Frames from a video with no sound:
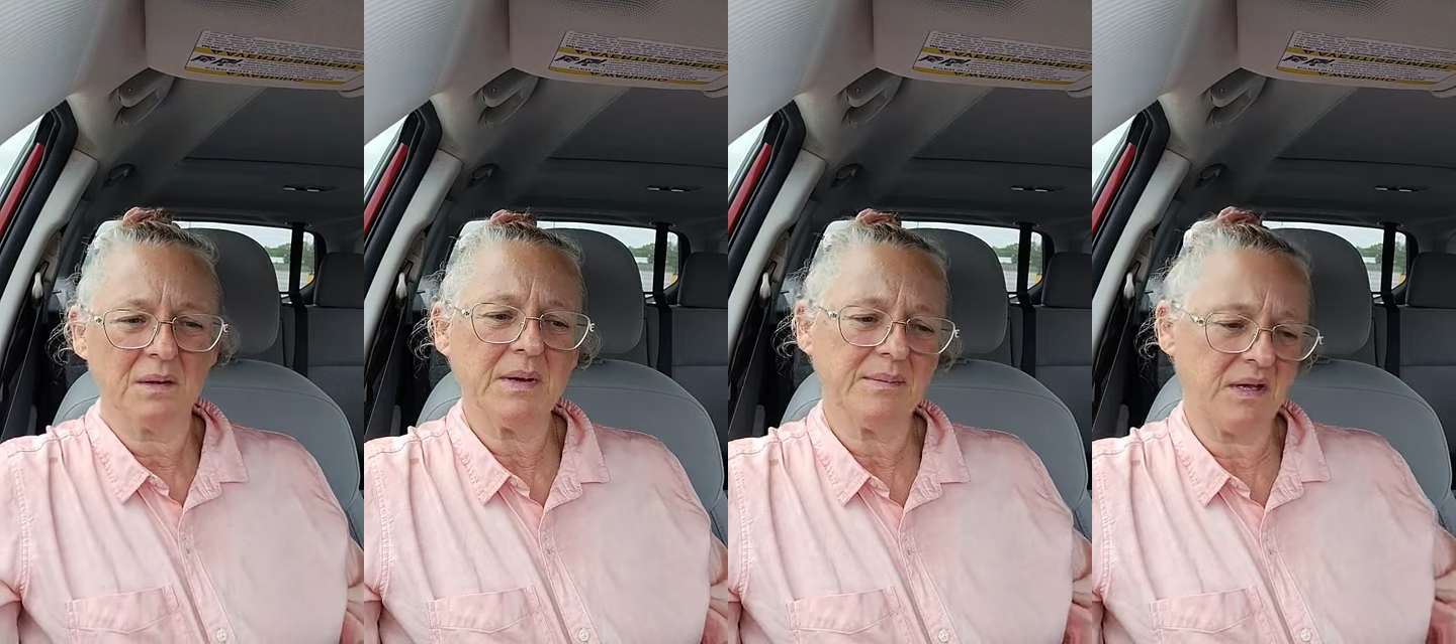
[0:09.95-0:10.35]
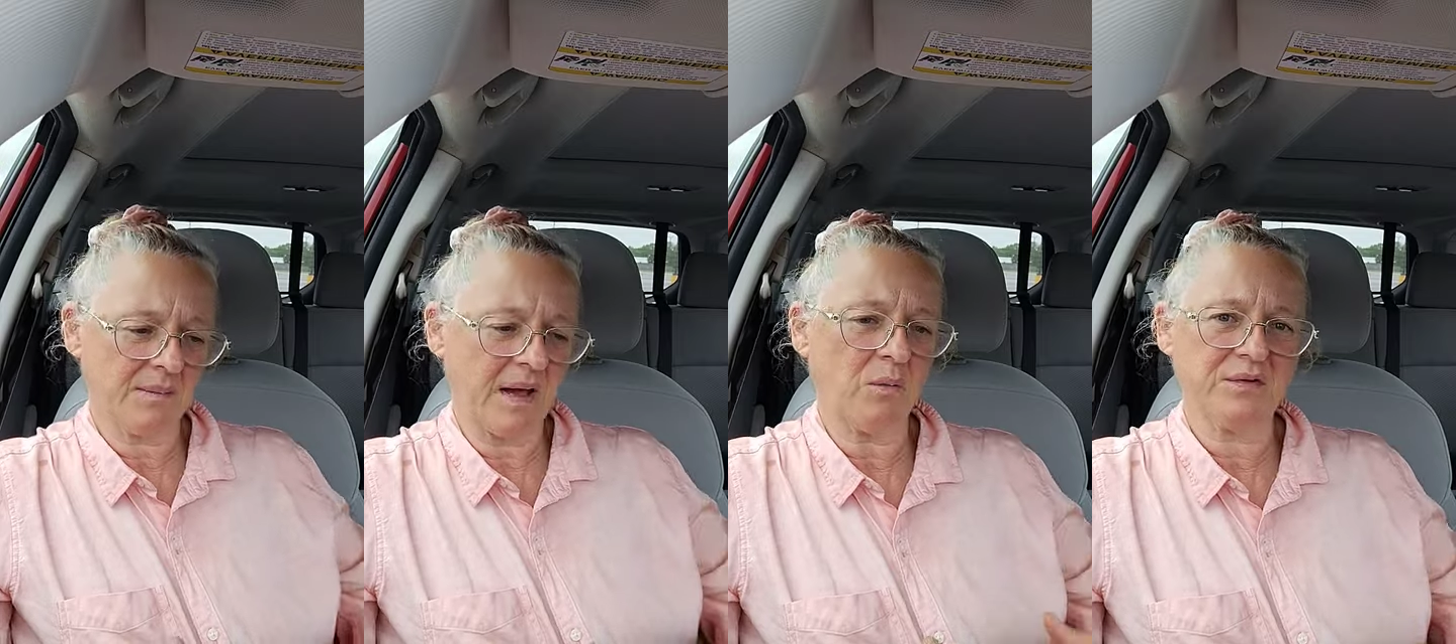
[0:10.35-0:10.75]
maybe
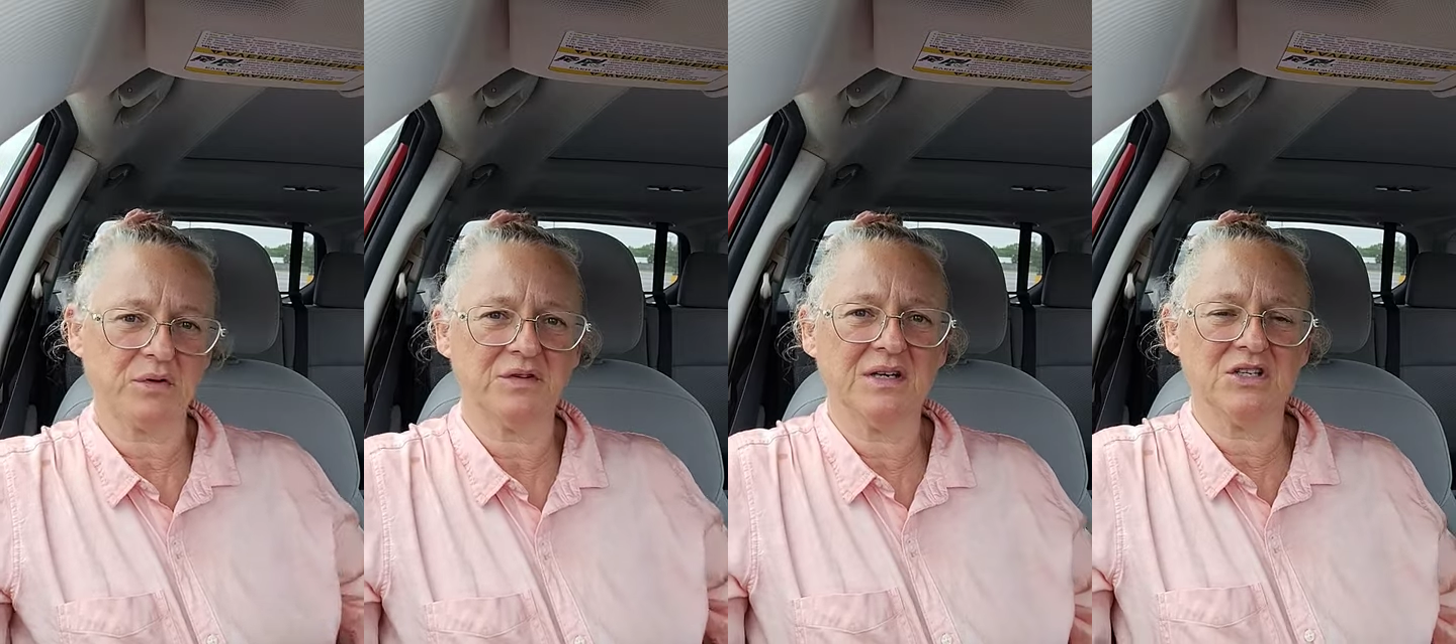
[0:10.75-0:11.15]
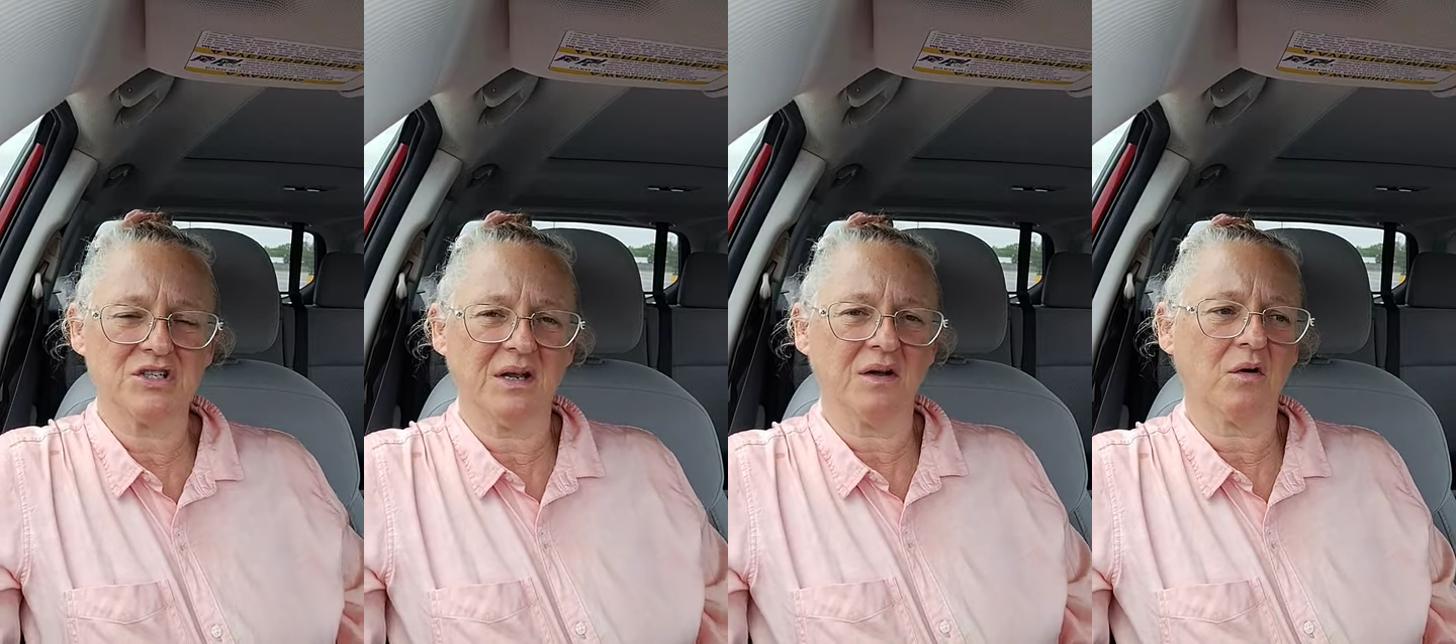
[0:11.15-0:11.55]
about what they're
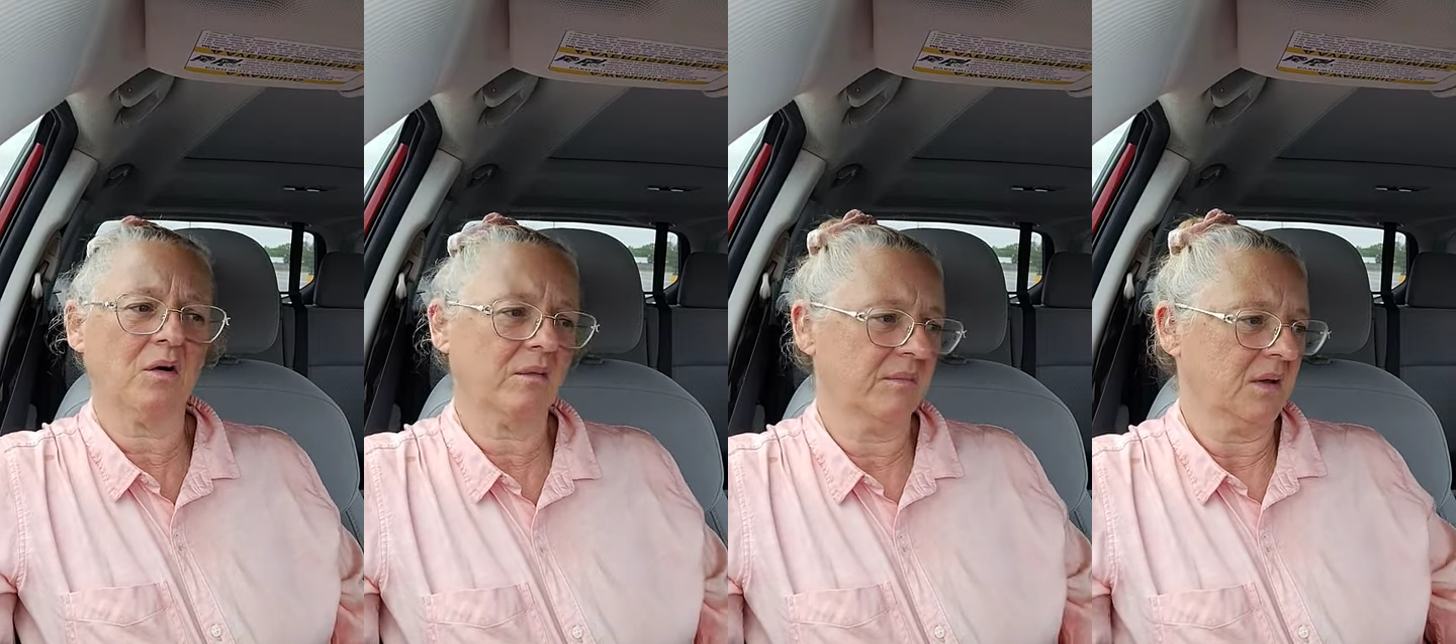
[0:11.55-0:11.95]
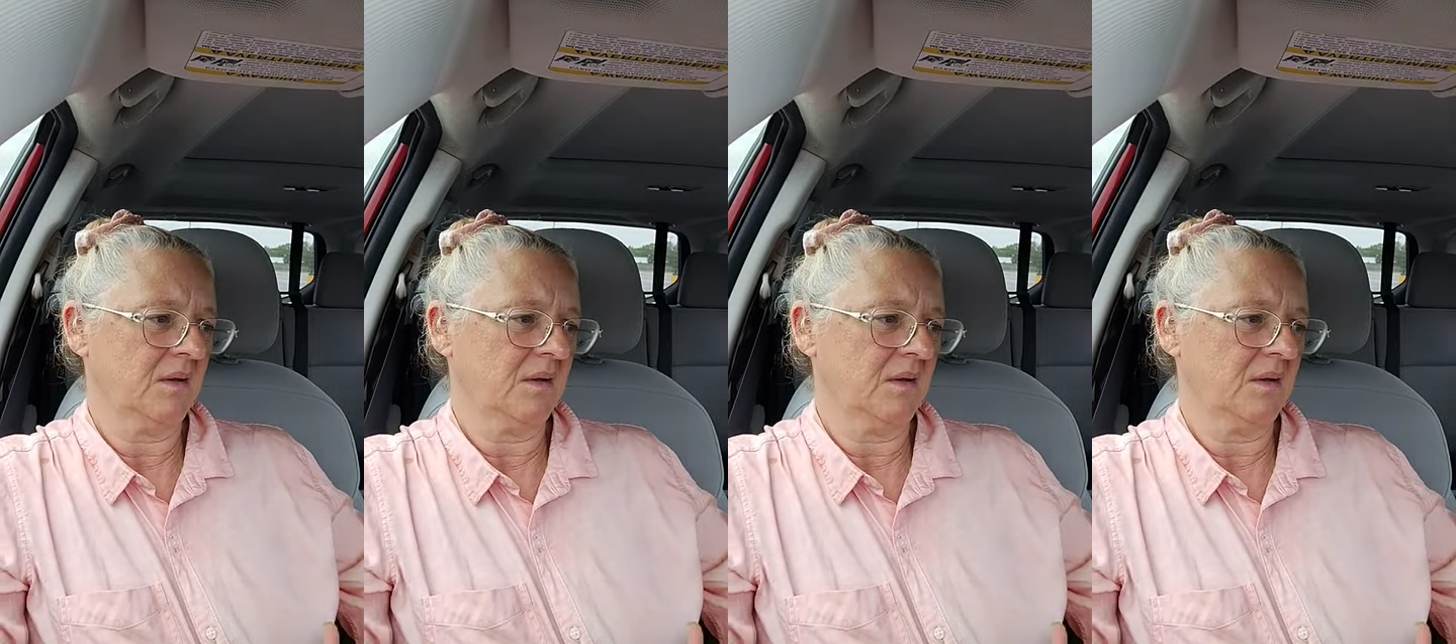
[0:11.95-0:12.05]
teaching, or